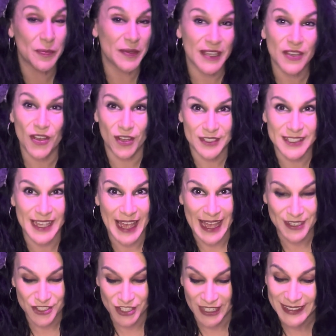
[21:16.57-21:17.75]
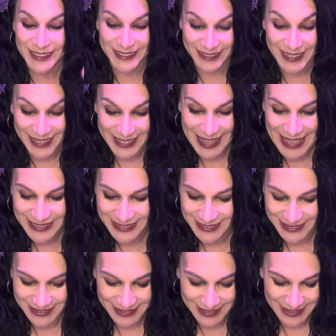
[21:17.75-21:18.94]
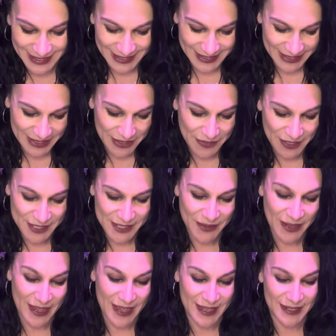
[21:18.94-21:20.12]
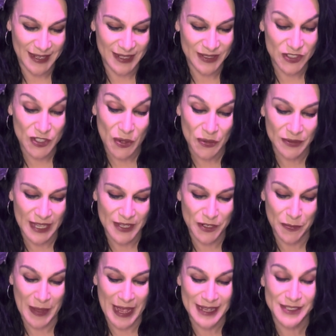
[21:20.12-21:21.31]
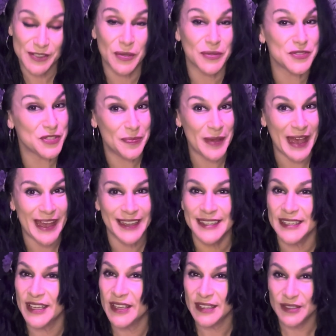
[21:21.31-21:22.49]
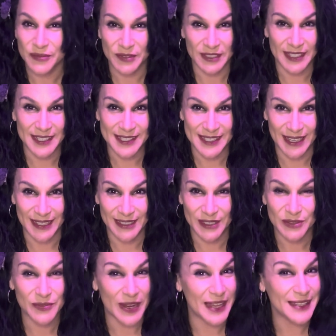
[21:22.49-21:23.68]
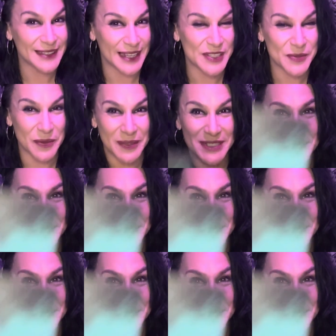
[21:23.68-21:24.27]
being called to action. Again, you've also got don't let your past hold you back. Releasing, right? That's what we